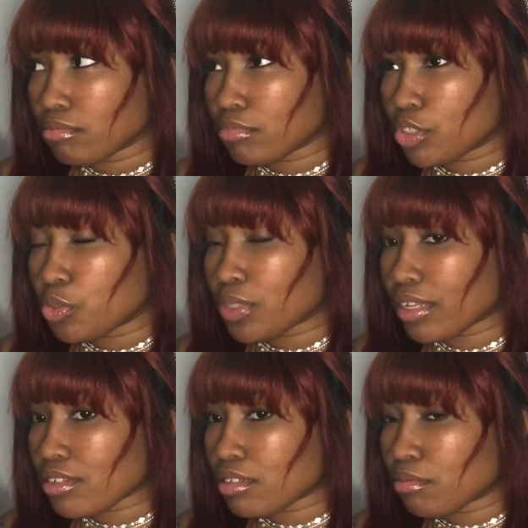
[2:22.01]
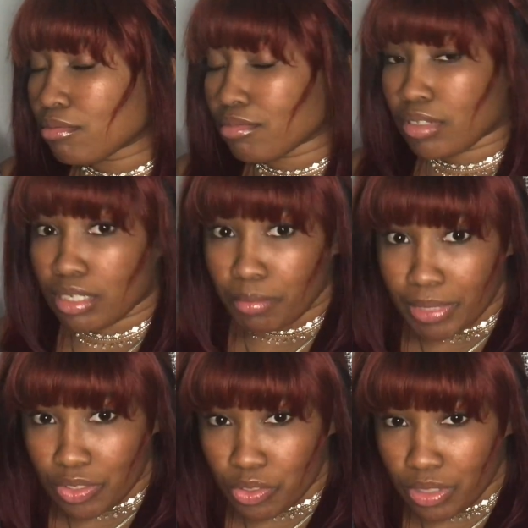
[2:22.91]
2000, could it
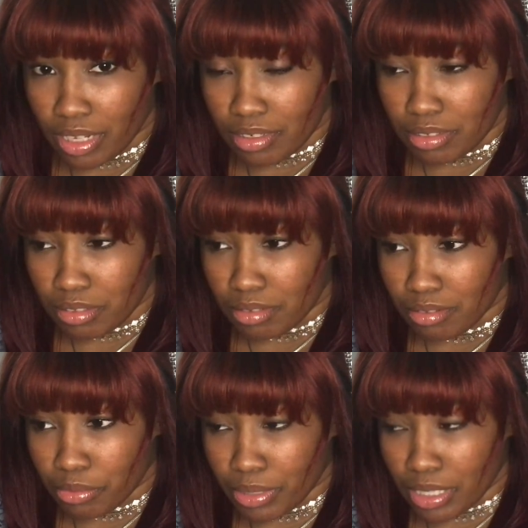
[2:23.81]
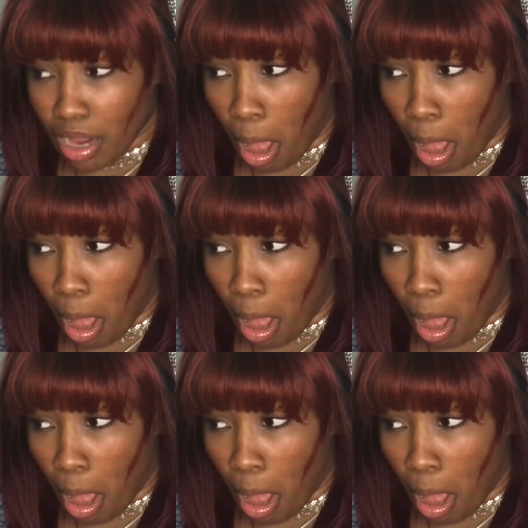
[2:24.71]
be 2003?